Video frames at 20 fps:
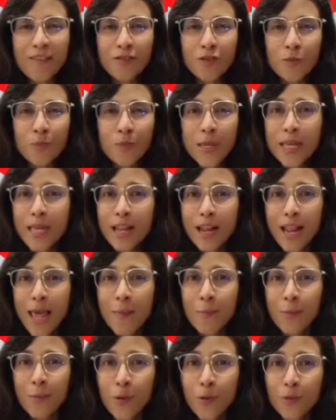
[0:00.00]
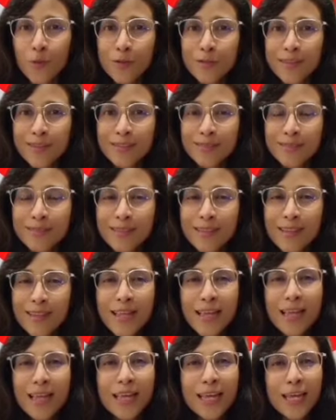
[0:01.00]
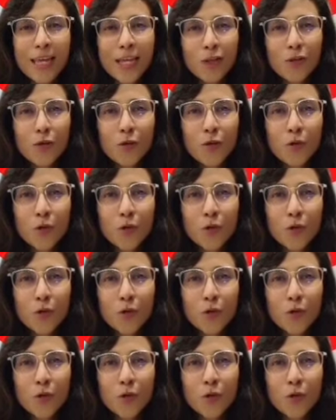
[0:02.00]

have to be a lamppost. It